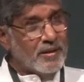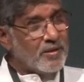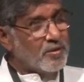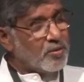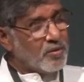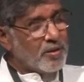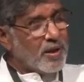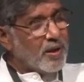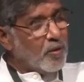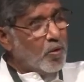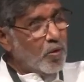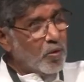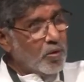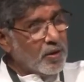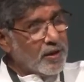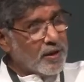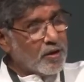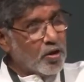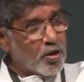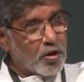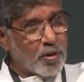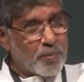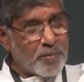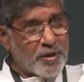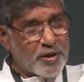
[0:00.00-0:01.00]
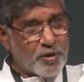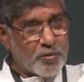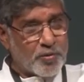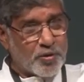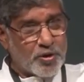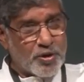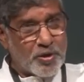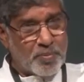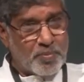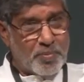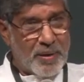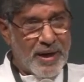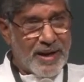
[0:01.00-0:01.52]
So the whole economics
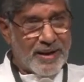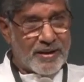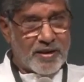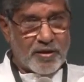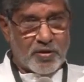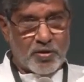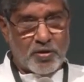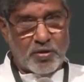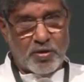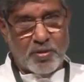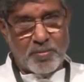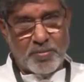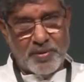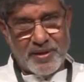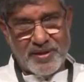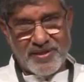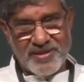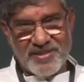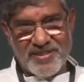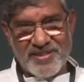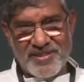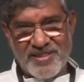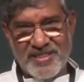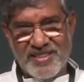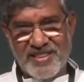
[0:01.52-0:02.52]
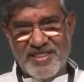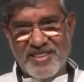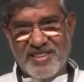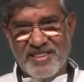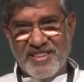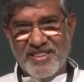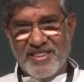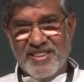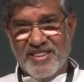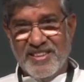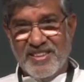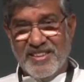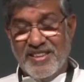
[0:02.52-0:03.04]
was a black economics,
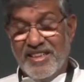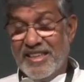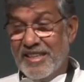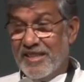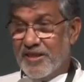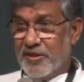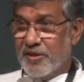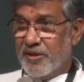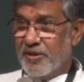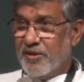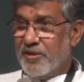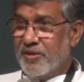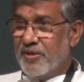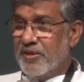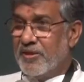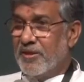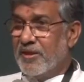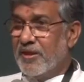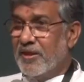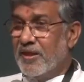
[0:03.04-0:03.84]
illicit.